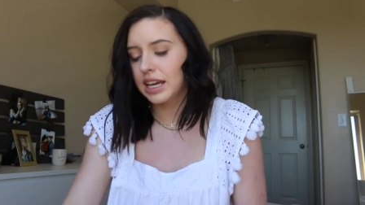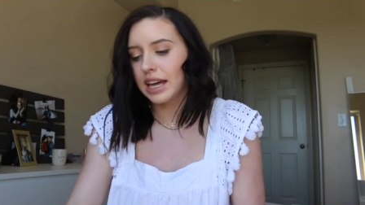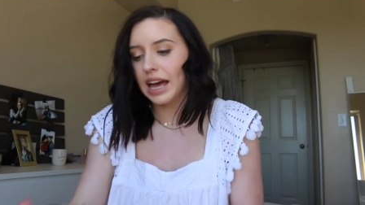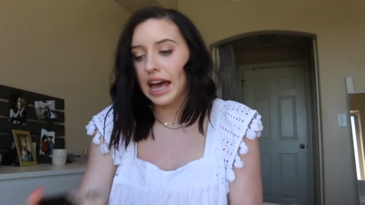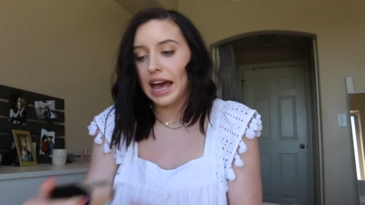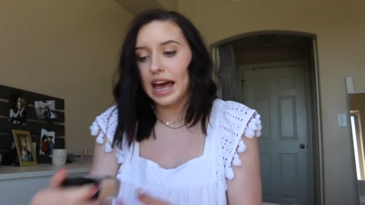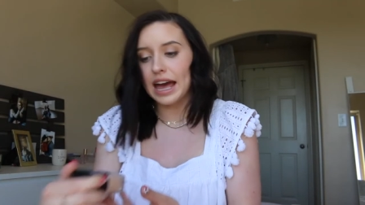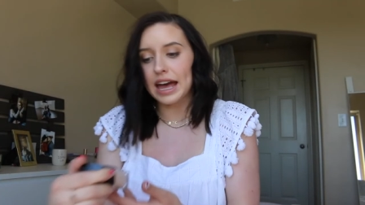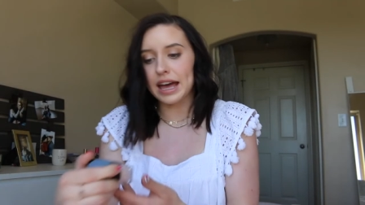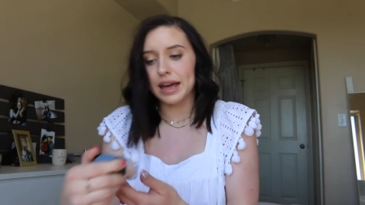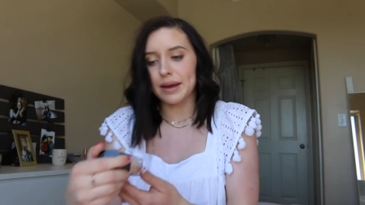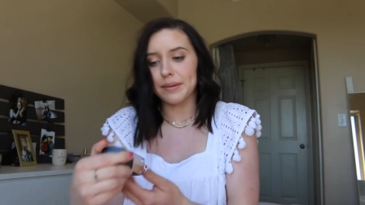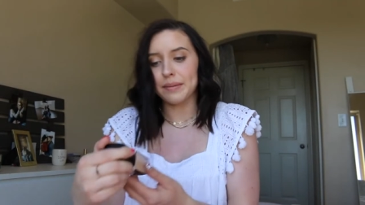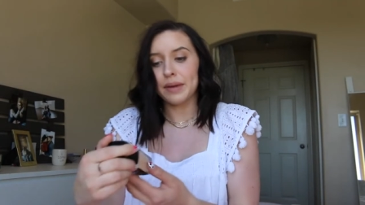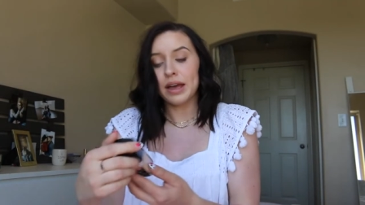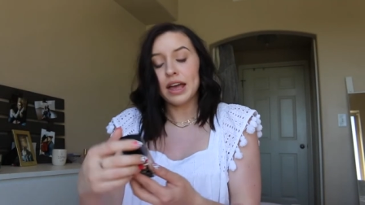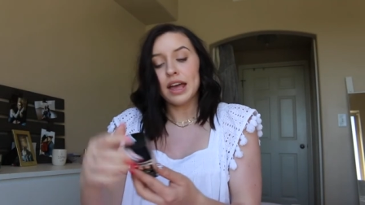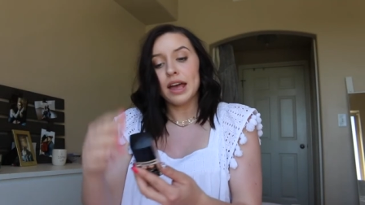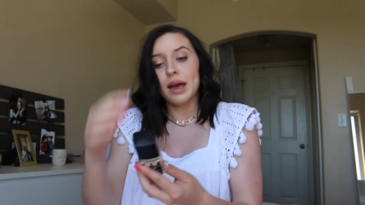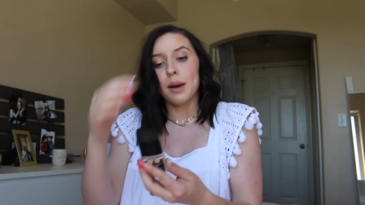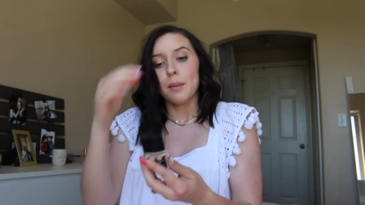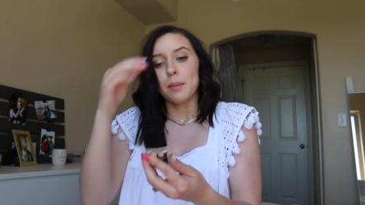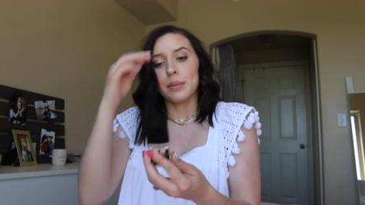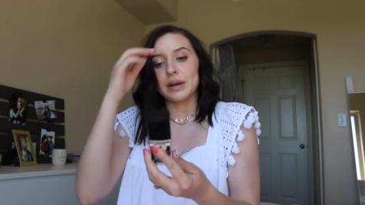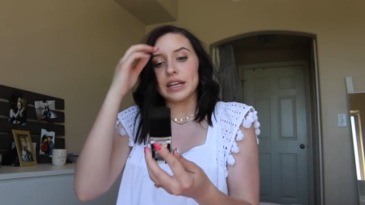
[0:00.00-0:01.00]

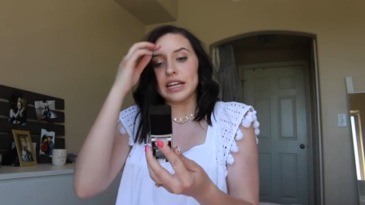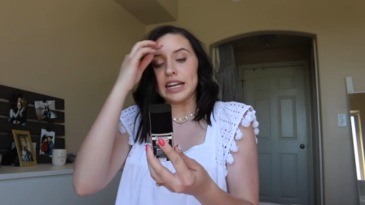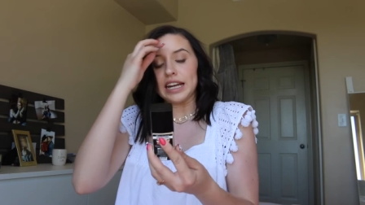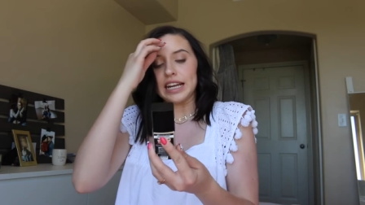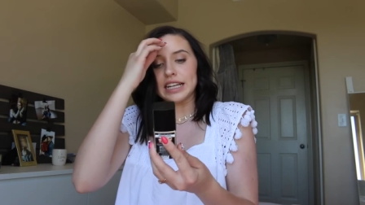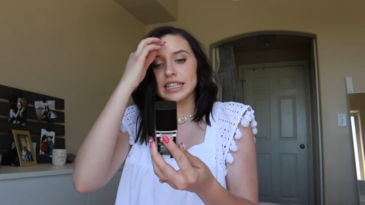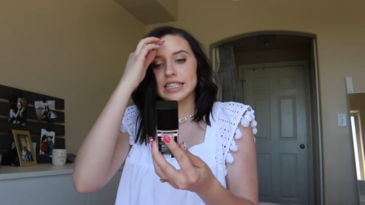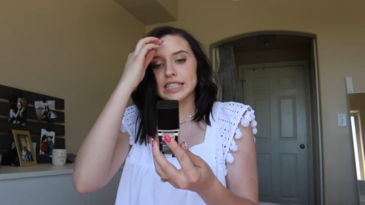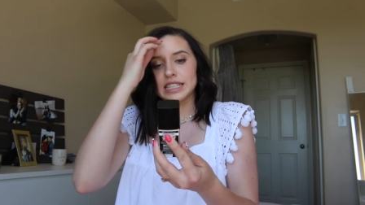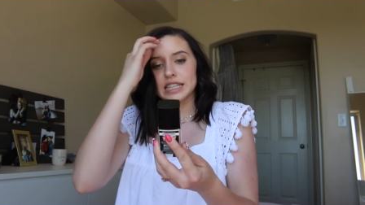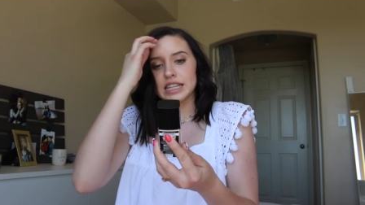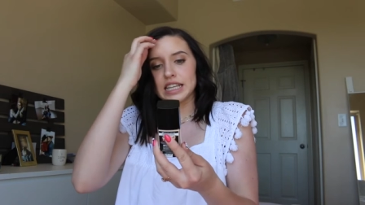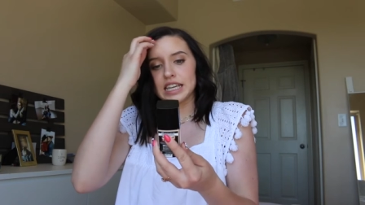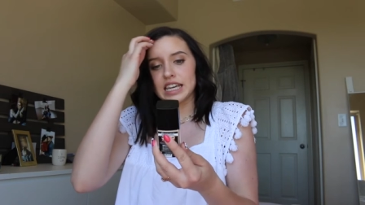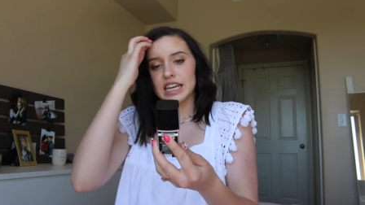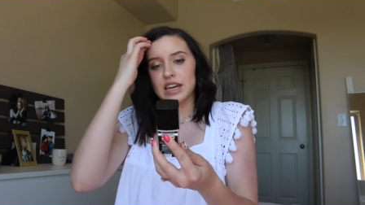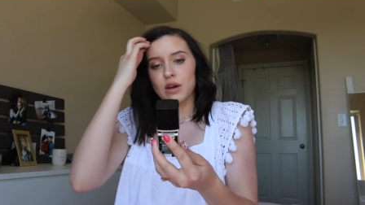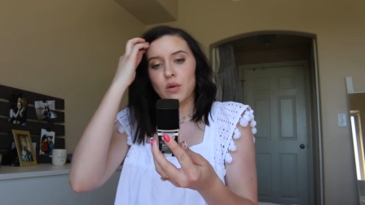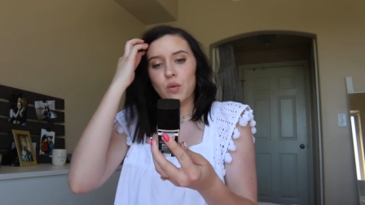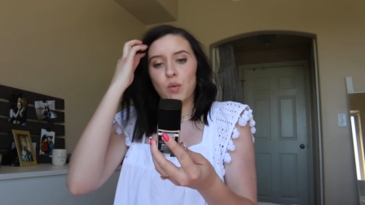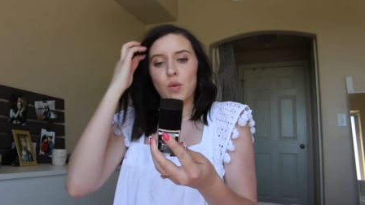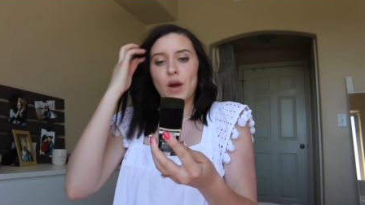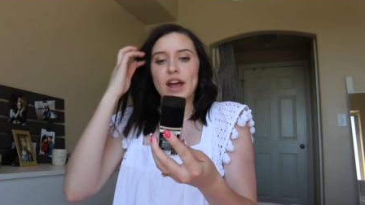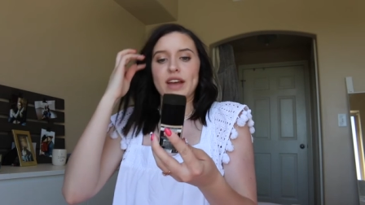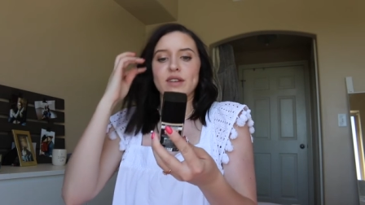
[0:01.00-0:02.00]
but it's
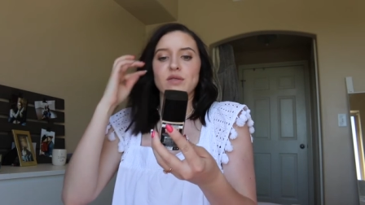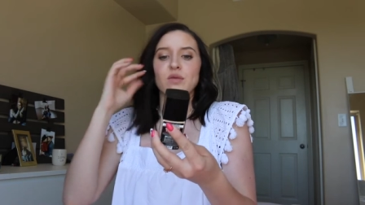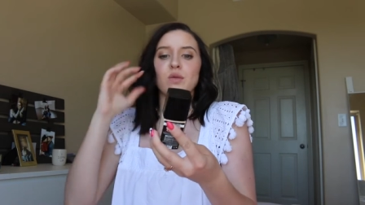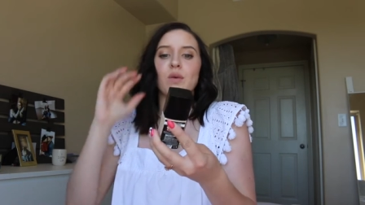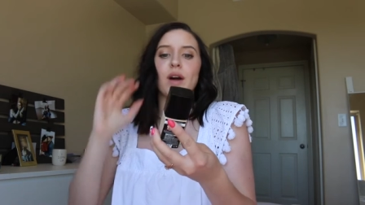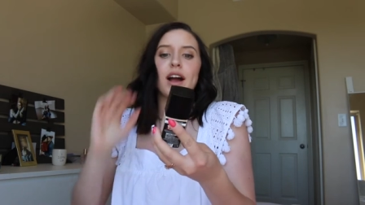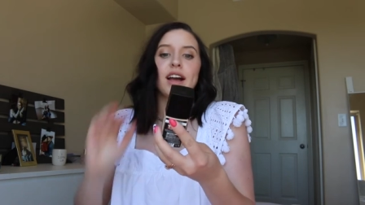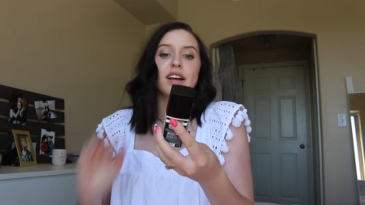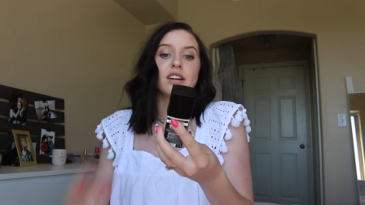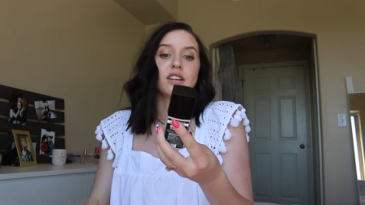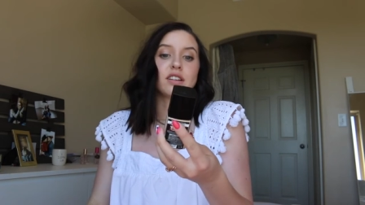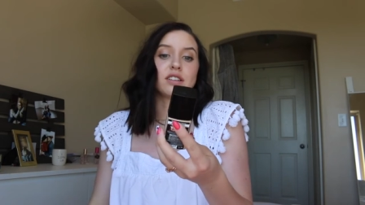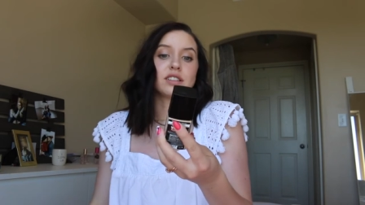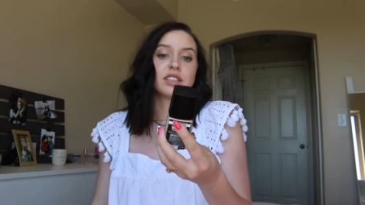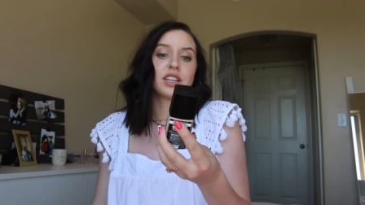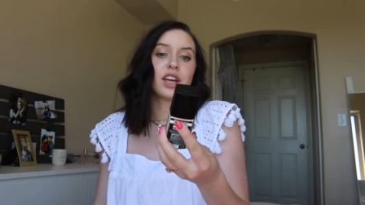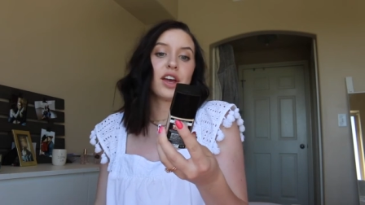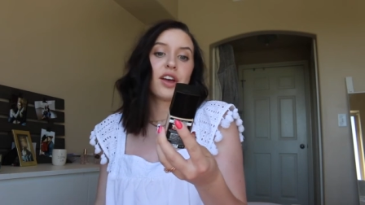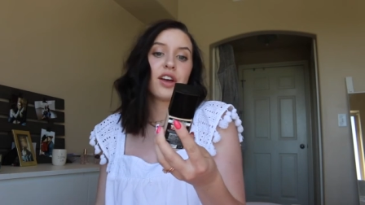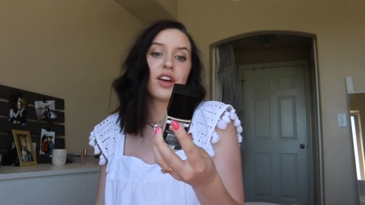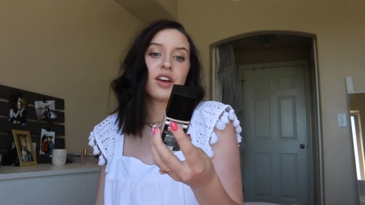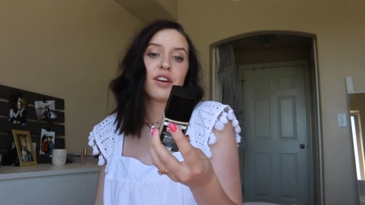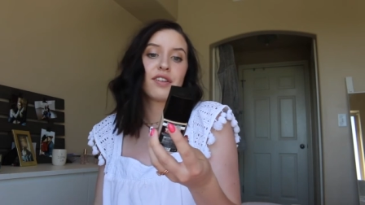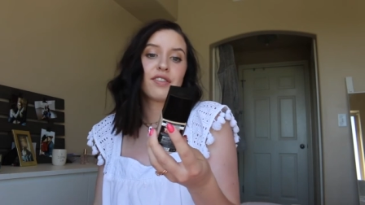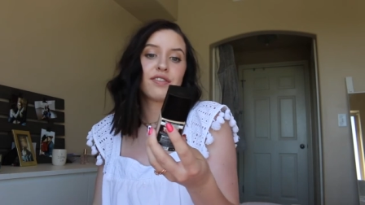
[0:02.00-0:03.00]
the Wet n Wild
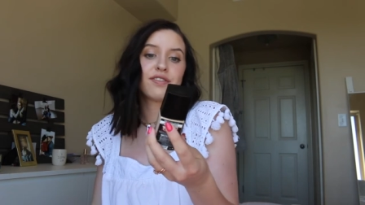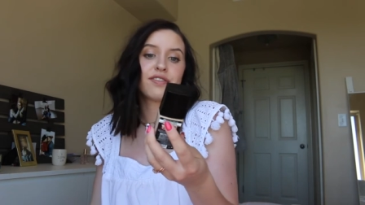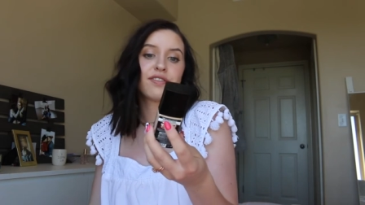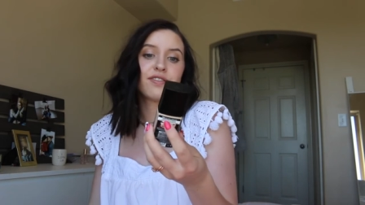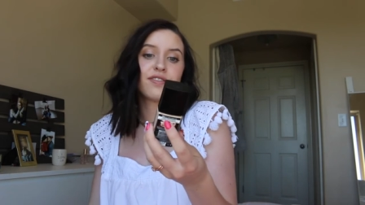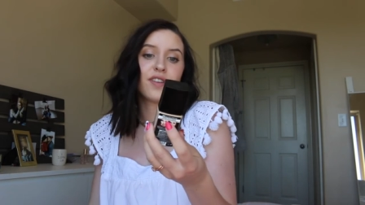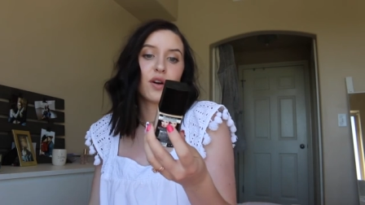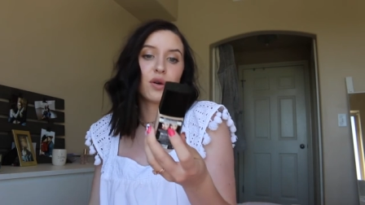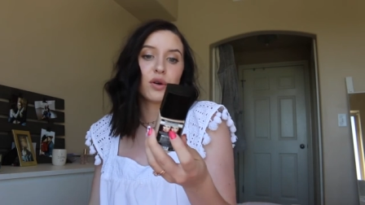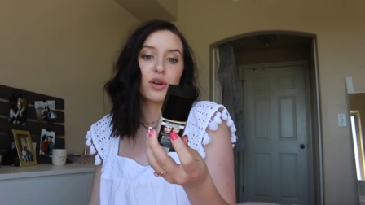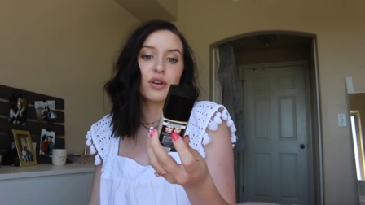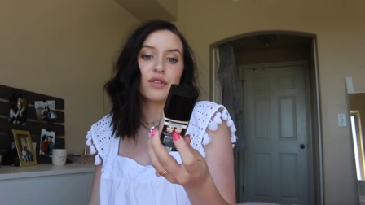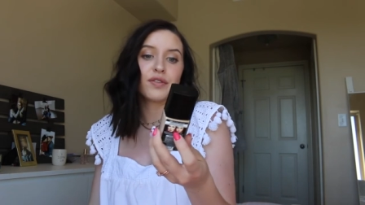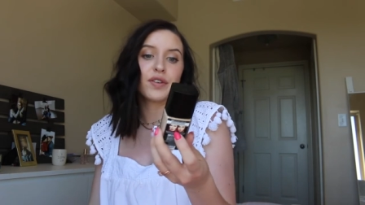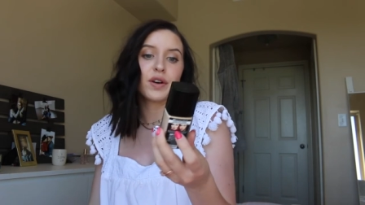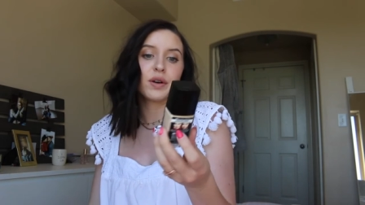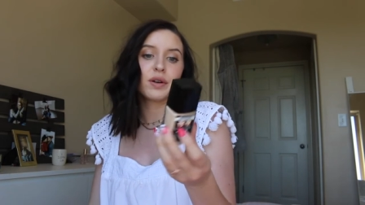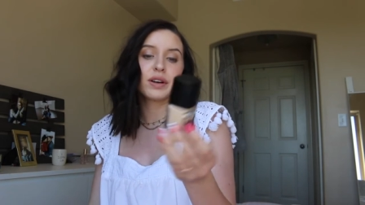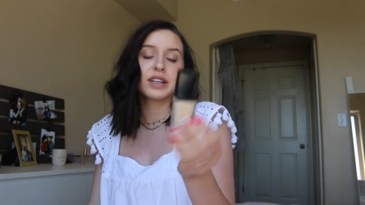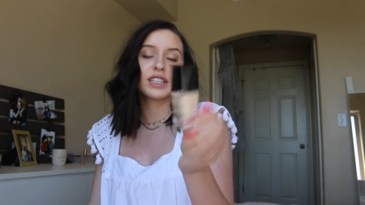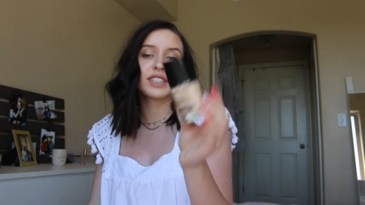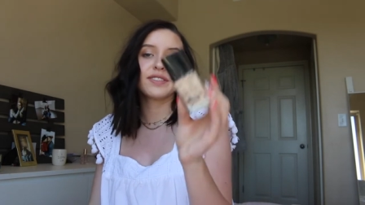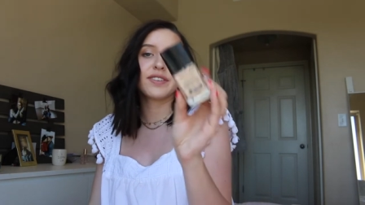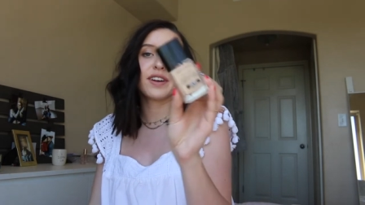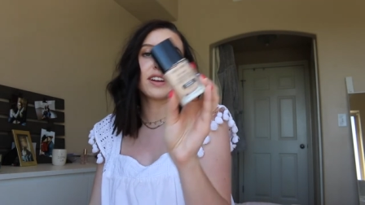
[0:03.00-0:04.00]
Photo
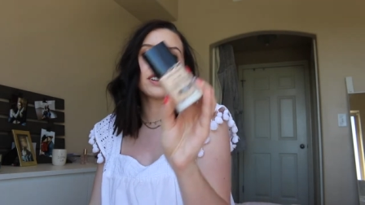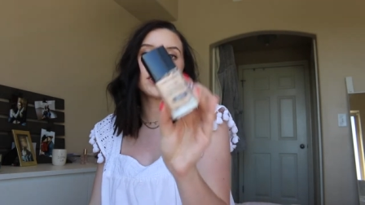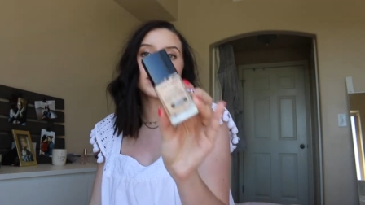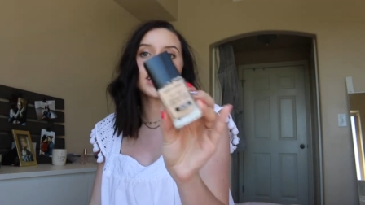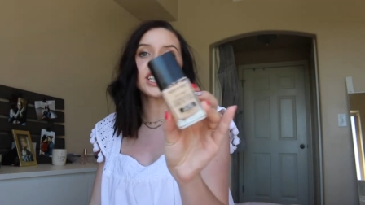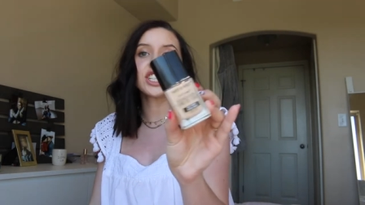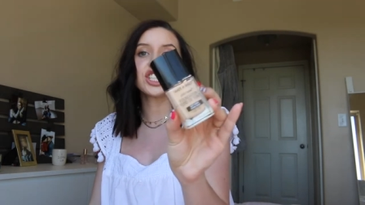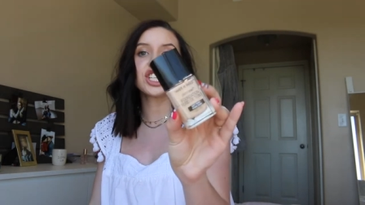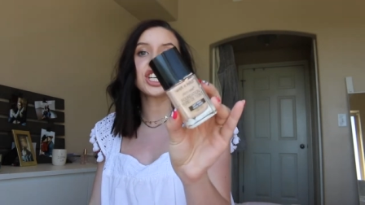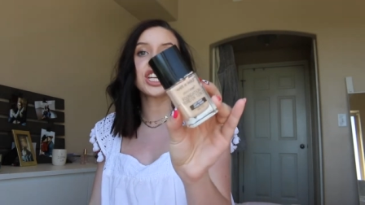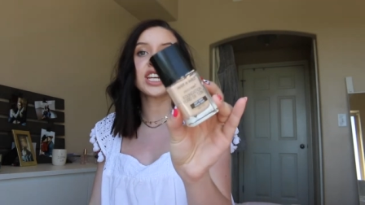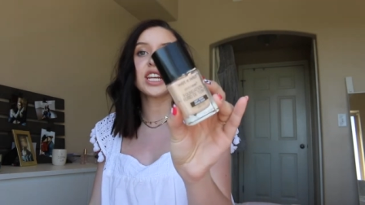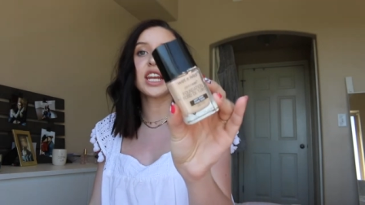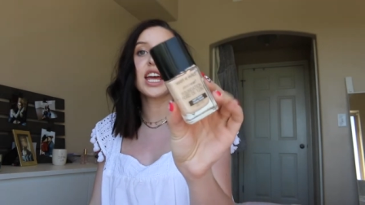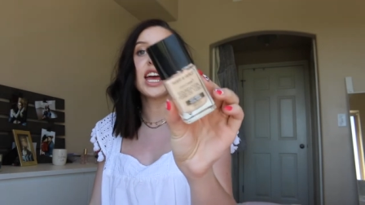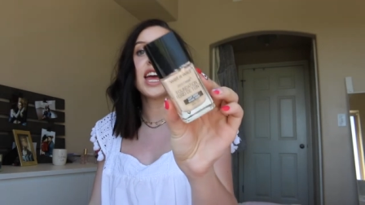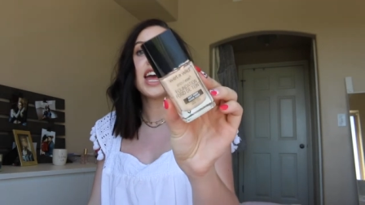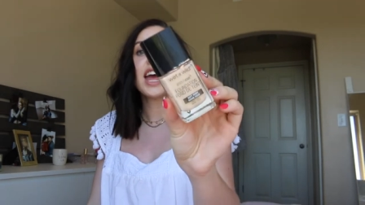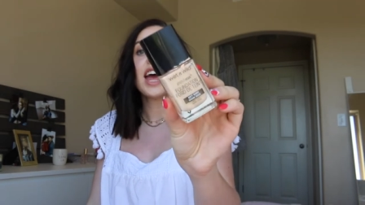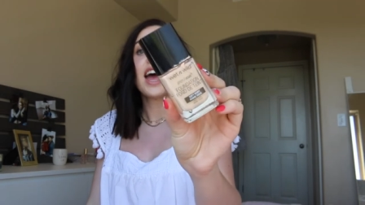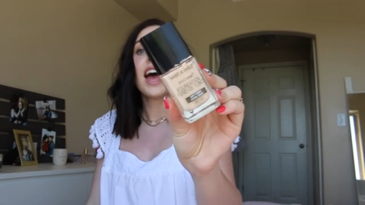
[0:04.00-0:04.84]
Focus Foundation.